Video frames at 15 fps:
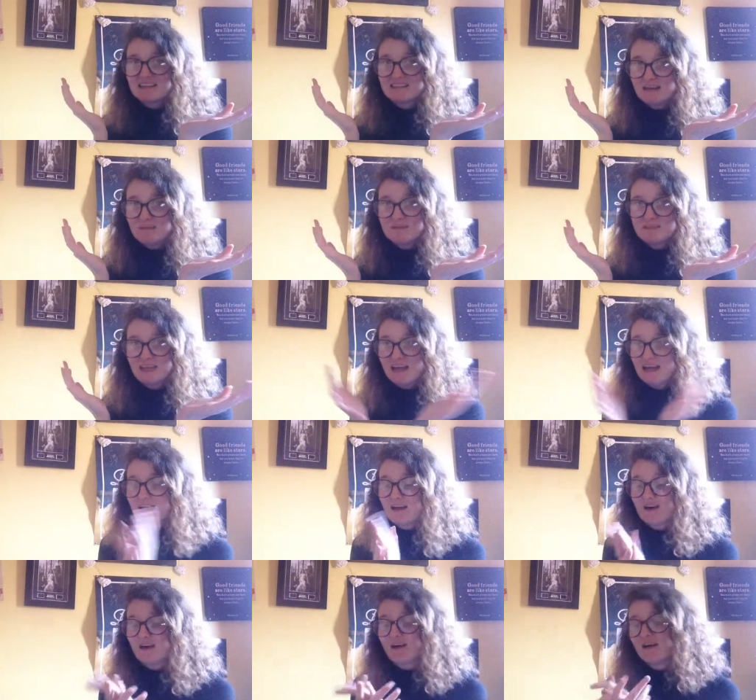same scent.
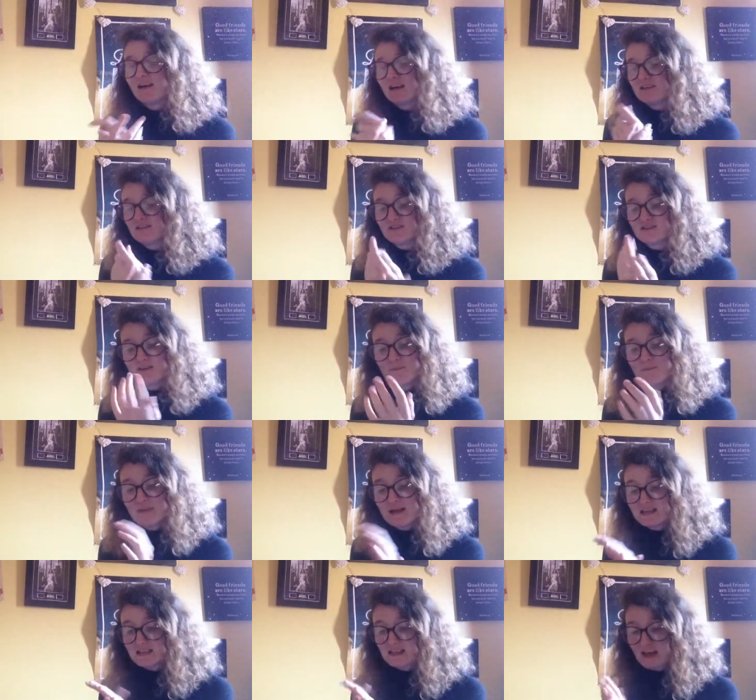Oh, it's just
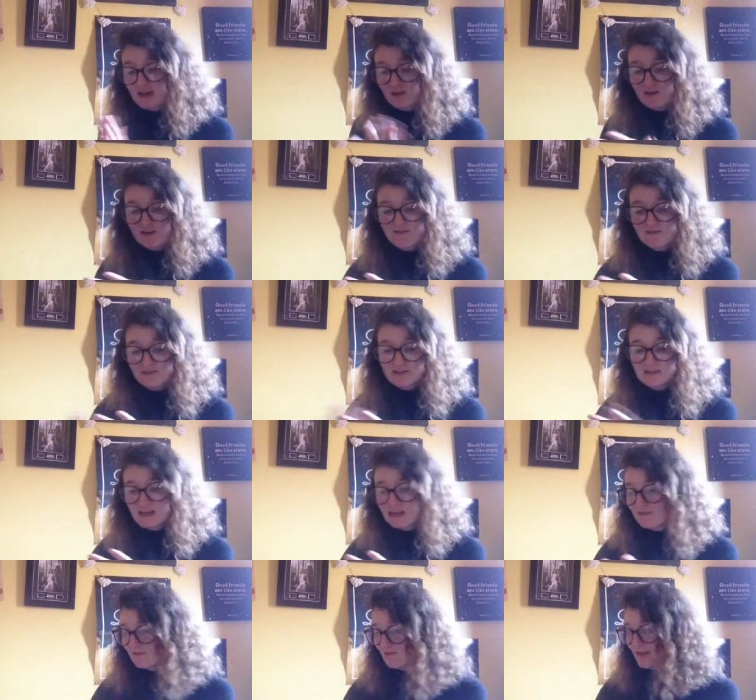amazing. I love the
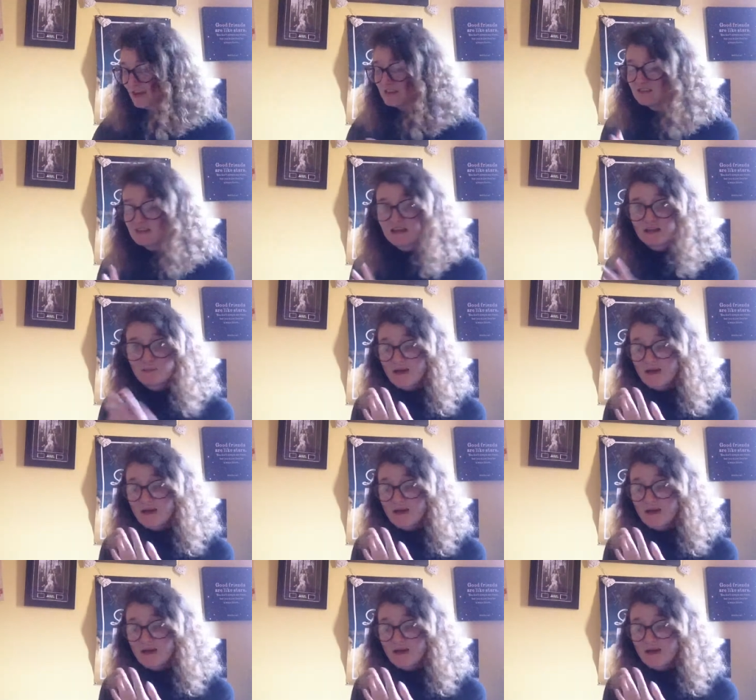scent for this, and the